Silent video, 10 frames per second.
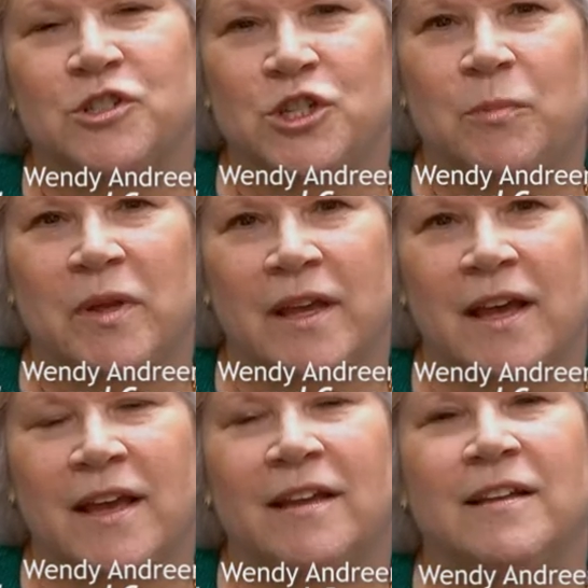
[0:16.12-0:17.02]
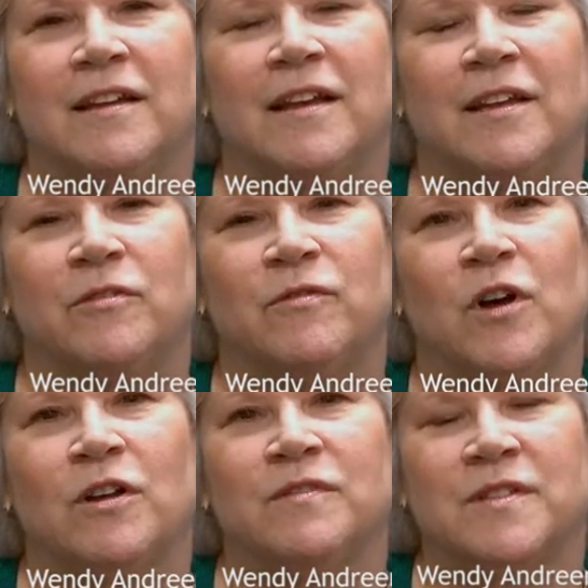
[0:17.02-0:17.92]
GPA. It
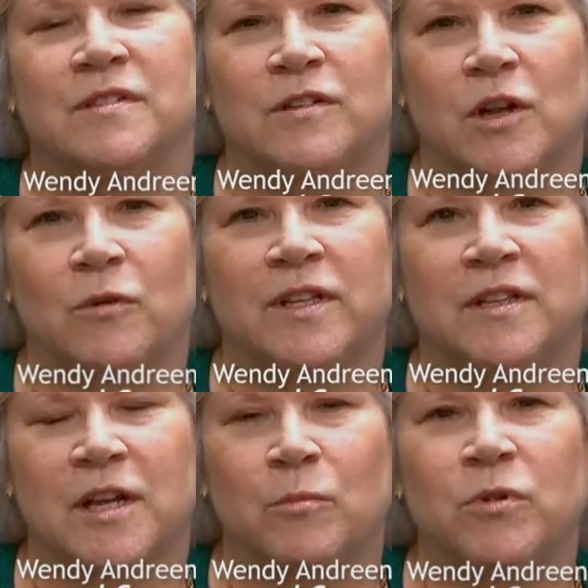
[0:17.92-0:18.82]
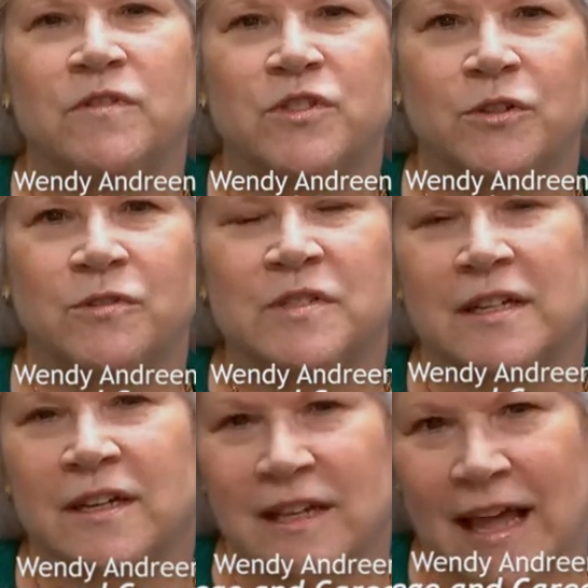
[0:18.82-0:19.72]
involves knowing the number of students
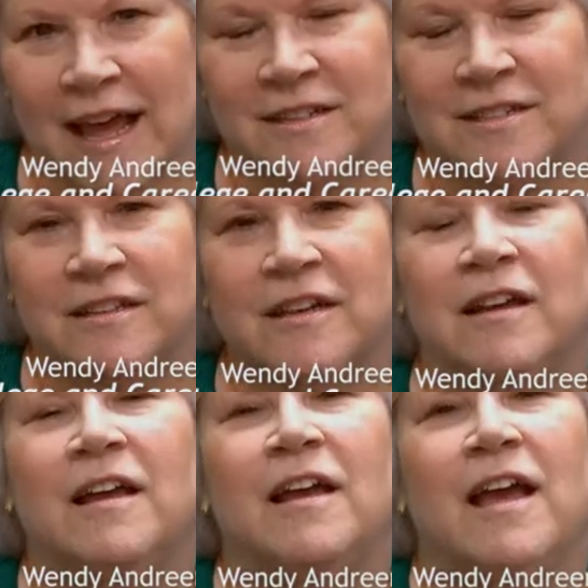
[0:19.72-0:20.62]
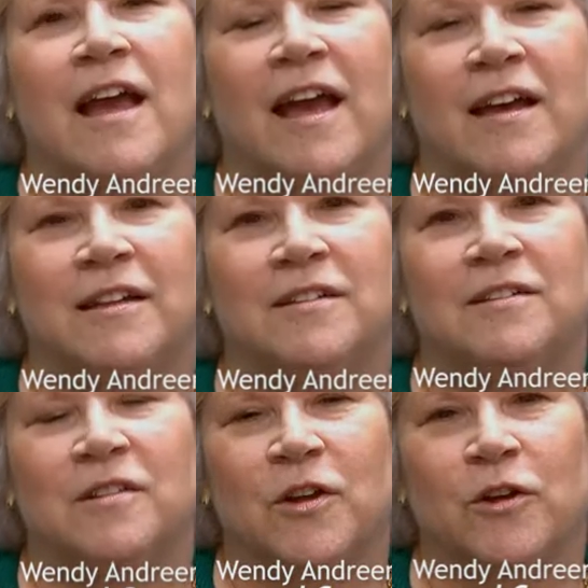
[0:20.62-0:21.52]
in a class and
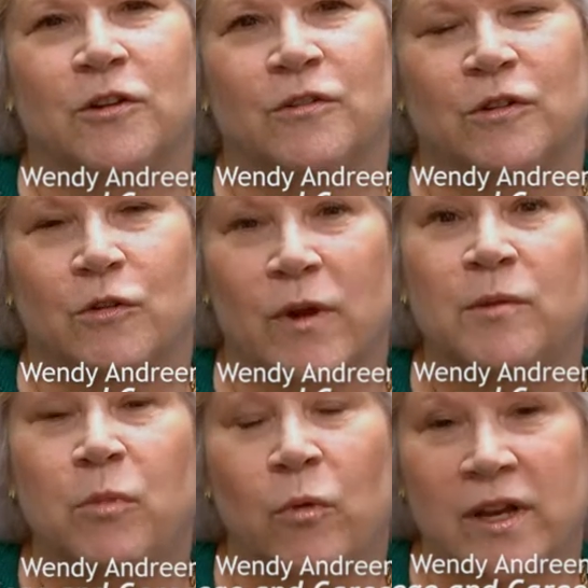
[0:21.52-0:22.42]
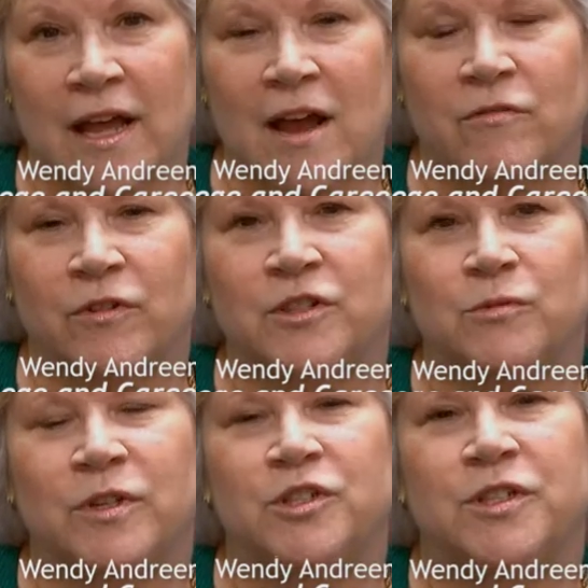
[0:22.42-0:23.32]
their grade point
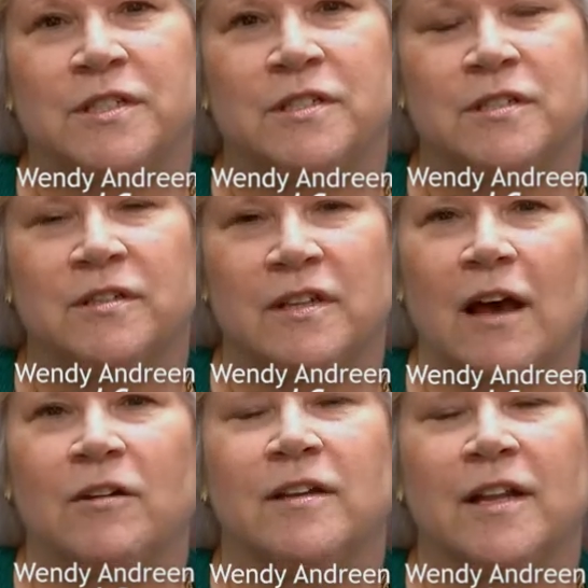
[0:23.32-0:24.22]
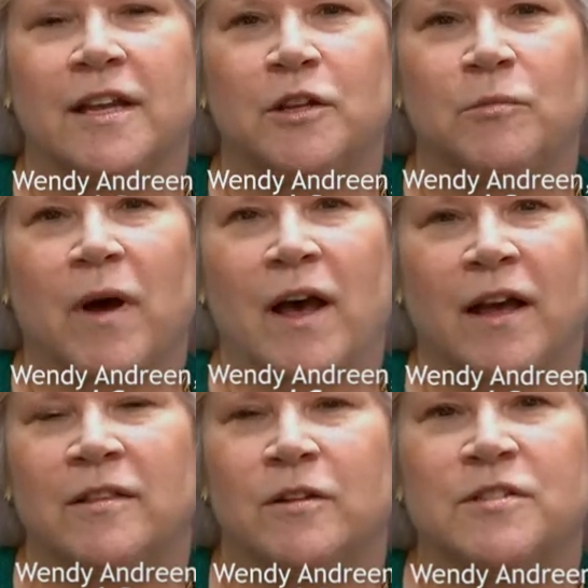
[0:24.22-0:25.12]
average, which is calculated
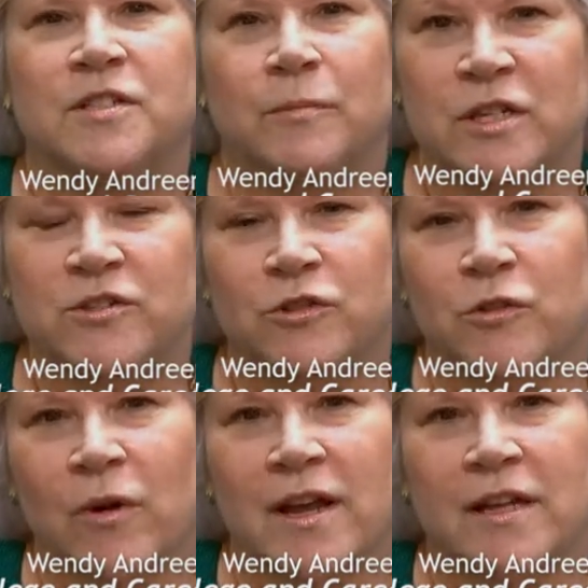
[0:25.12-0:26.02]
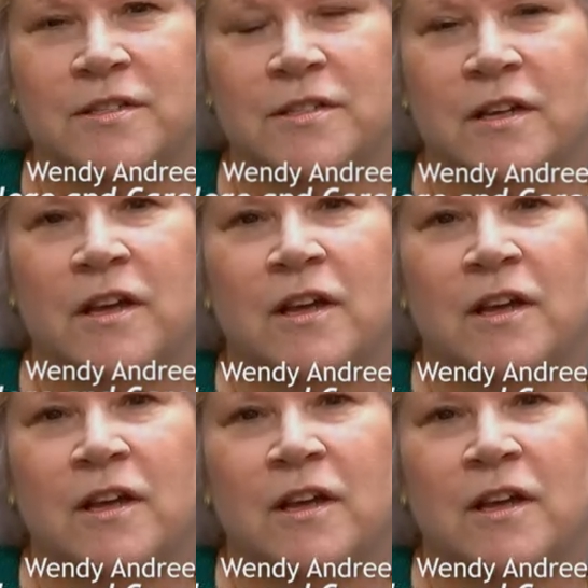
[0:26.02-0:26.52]
by their semester grades,